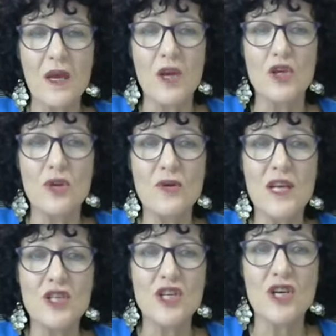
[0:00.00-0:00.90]
You
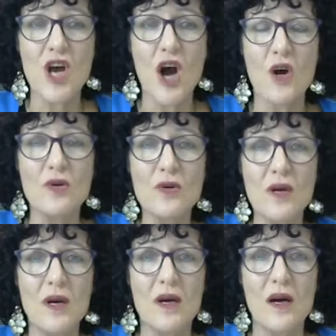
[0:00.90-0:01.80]
need to know
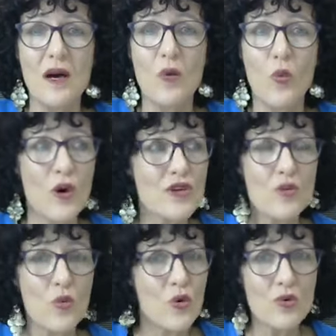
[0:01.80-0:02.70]
what are the
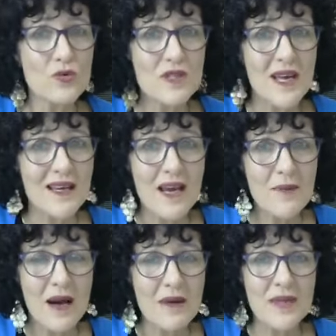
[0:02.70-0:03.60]
walls that
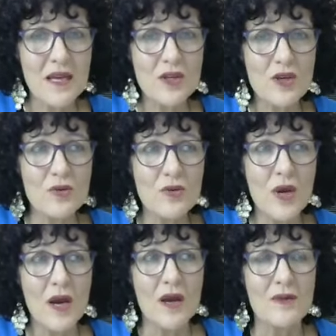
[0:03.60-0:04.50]
come up that you,
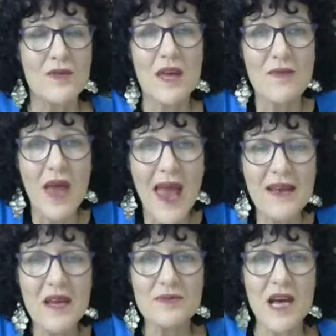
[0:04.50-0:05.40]
the
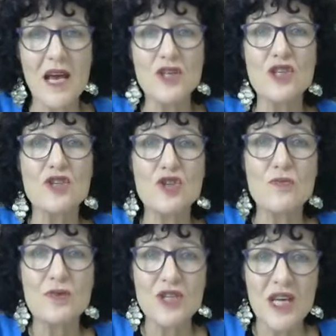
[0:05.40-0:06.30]
adaptations to
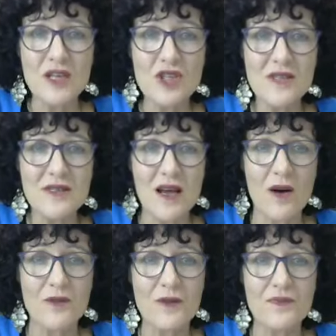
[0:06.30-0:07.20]
protect yourself.